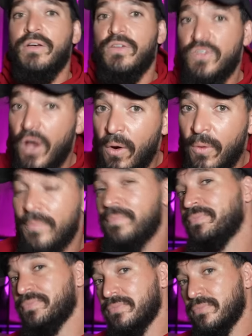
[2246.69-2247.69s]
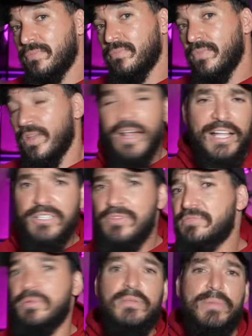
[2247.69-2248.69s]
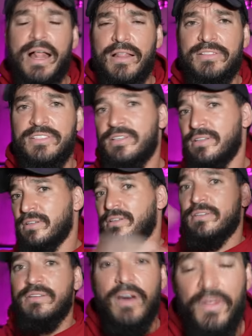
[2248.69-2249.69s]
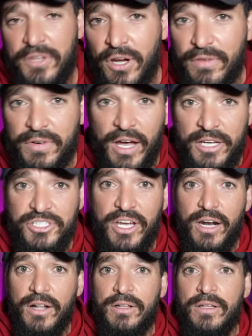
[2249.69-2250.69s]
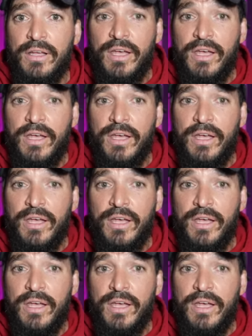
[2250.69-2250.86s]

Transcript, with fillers: So that's always been the balance on the Overnight channel.